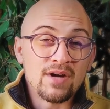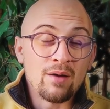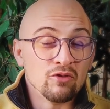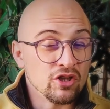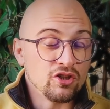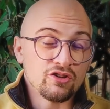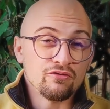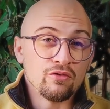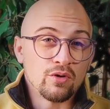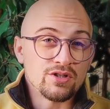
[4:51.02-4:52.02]
I'm really looking
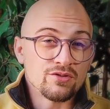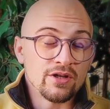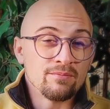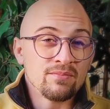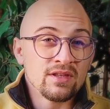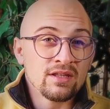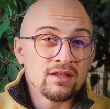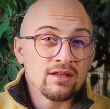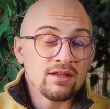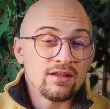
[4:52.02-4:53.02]
forward to it.
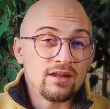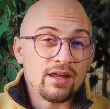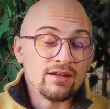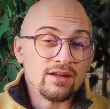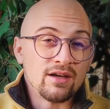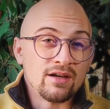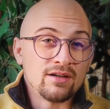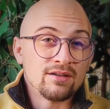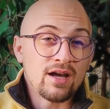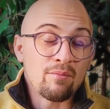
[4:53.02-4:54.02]
And
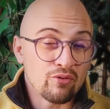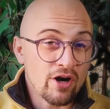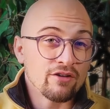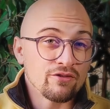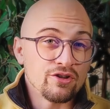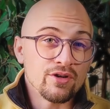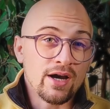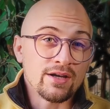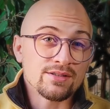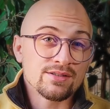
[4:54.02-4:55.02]
I'm praying for you
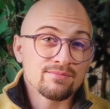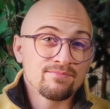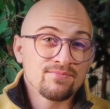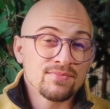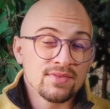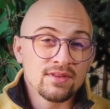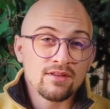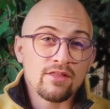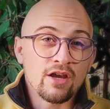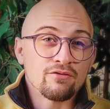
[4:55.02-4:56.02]
guys,
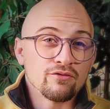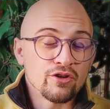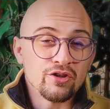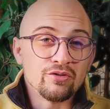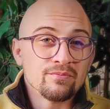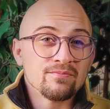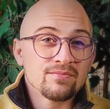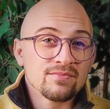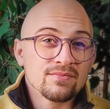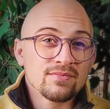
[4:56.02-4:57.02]
thankful for you.
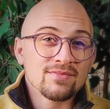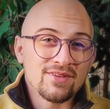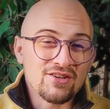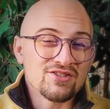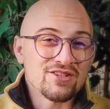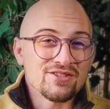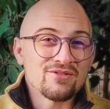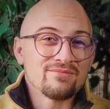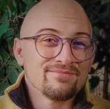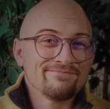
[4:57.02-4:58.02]
I'll see you
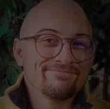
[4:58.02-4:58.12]
soon.